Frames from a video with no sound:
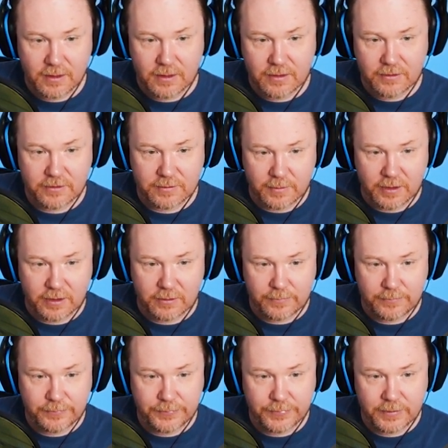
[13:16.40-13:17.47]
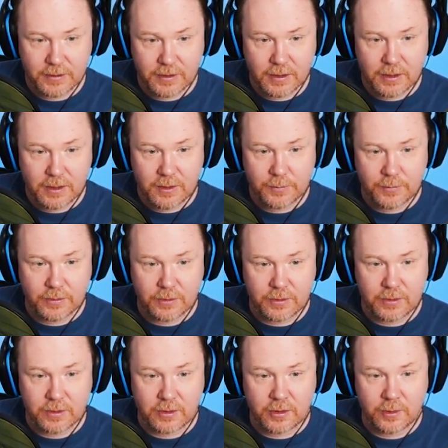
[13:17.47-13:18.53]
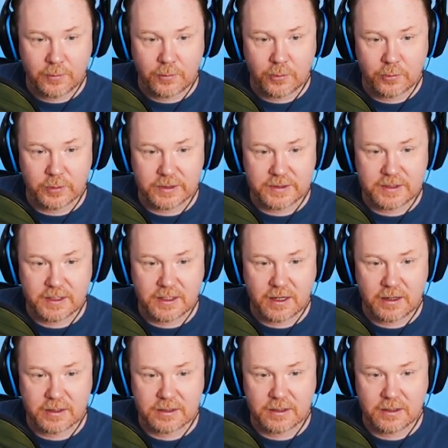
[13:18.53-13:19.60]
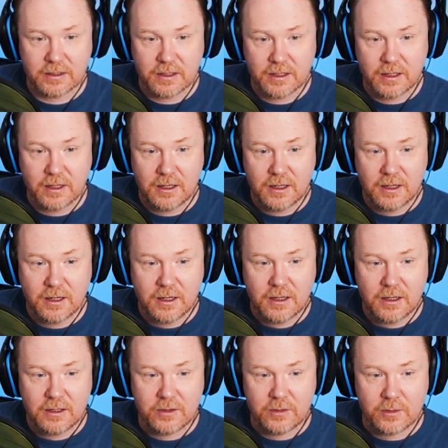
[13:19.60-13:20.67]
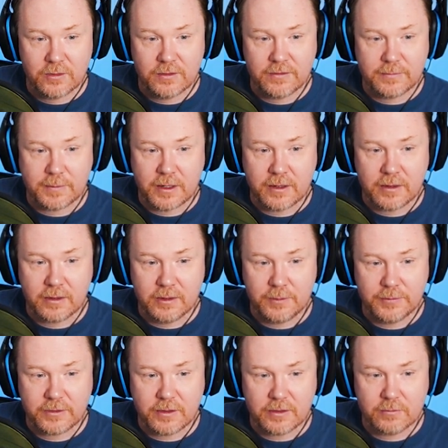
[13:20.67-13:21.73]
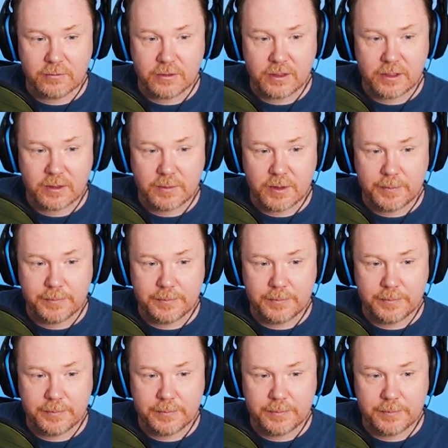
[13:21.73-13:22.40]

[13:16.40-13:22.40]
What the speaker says: smile. But on a more realistic character, you know, this part of the lips can really come up